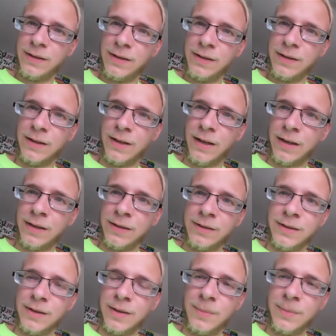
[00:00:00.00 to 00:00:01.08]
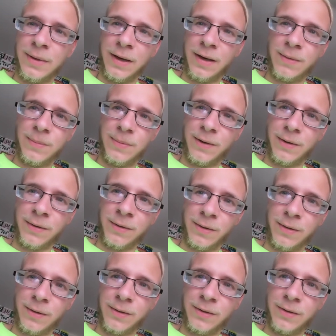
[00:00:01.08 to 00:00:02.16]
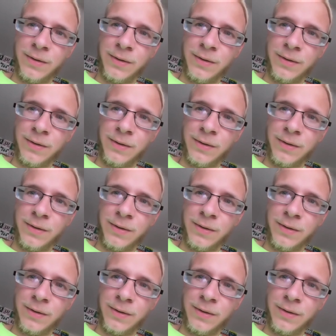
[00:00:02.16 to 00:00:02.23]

that I could say bad about her